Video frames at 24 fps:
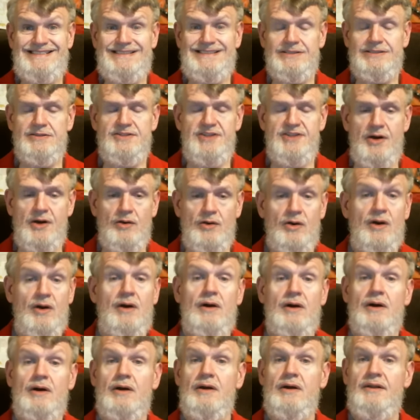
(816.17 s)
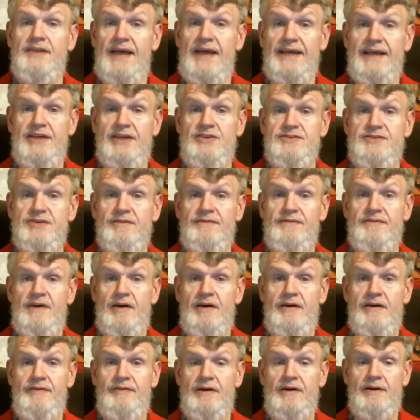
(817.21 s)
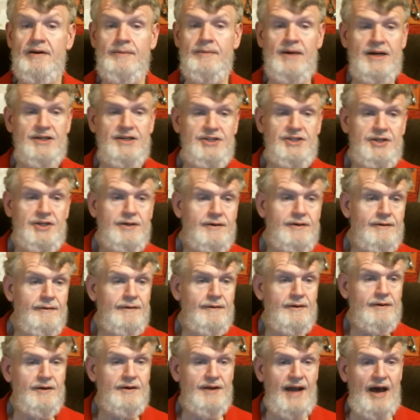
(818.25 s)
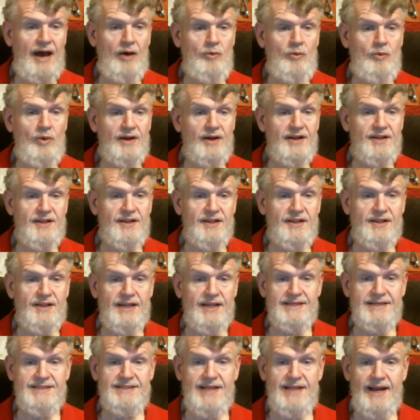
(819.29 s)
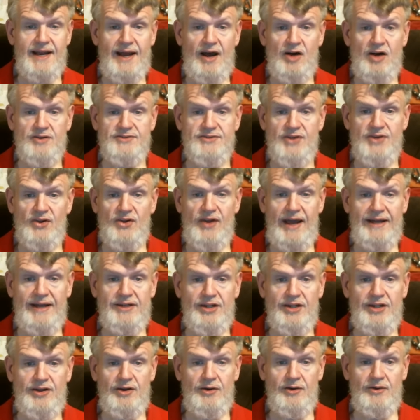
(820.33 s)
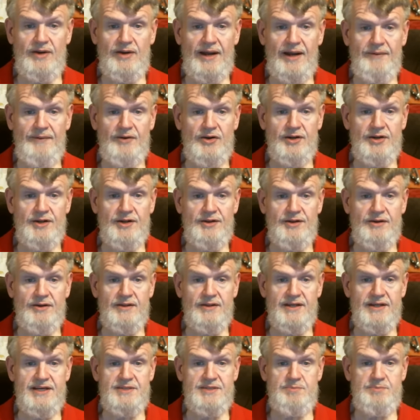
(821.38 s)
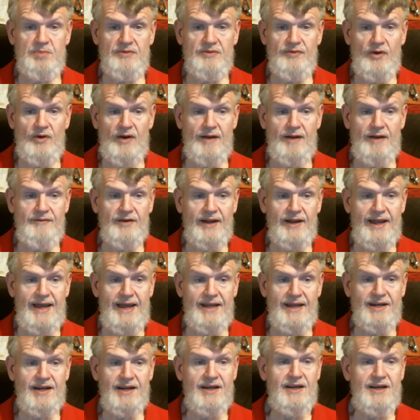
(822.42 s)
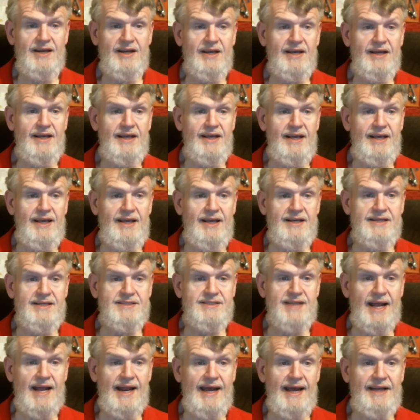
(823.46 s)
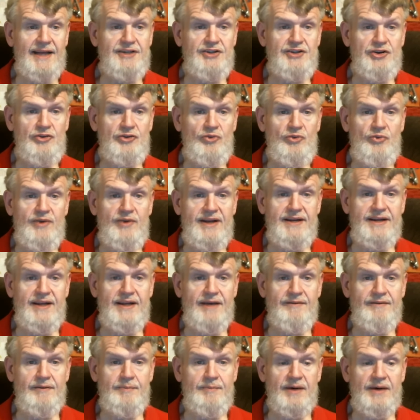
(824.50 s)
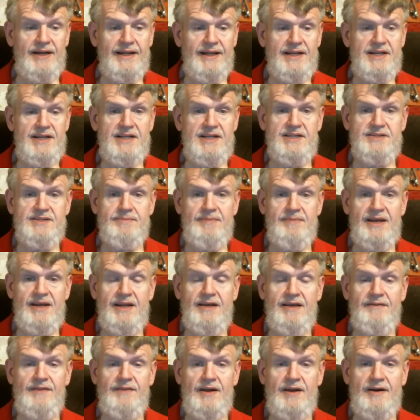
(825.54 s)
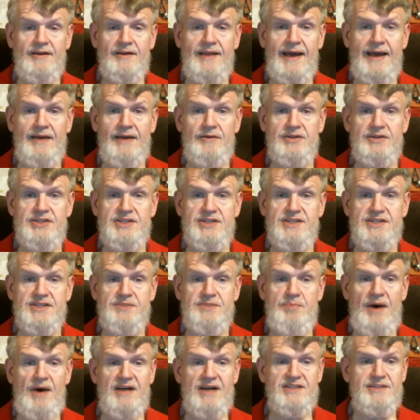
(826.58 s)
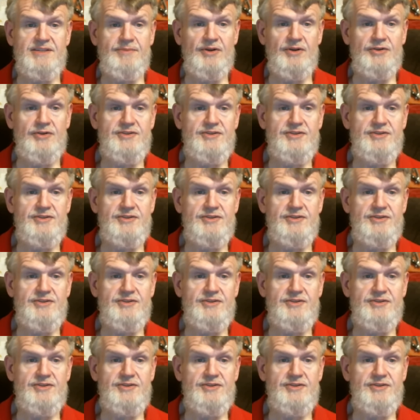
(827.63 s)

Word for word: So, thank you so very, very much. Now, one of the things that I also like to do, and I'm going to do this before I forget, is I like to greet everybody in as many of their languages as possible.